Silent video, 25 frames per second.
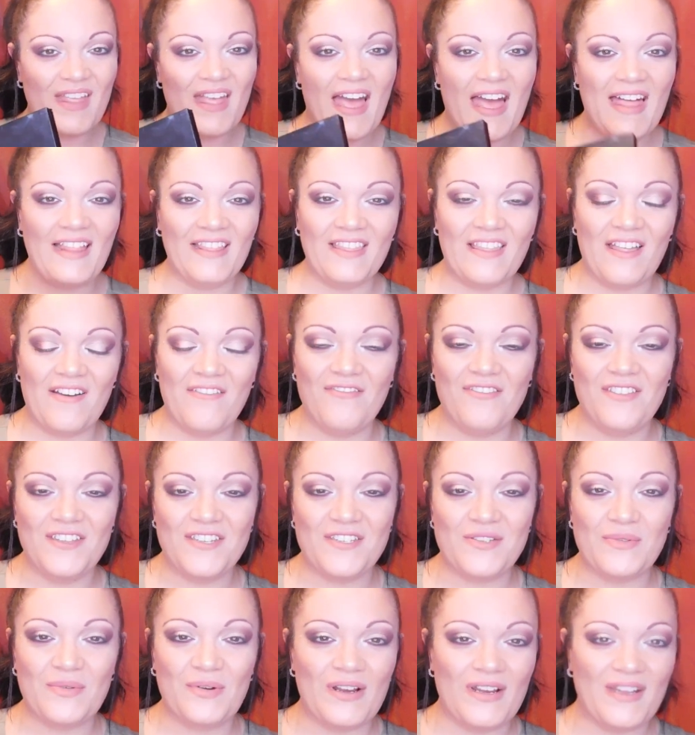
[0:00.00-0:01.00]
I love
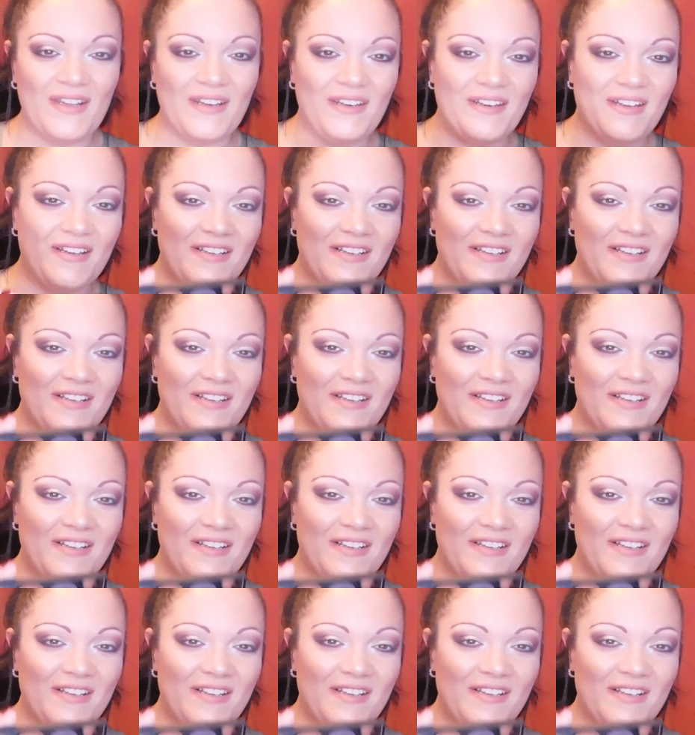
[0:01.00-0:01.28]
this one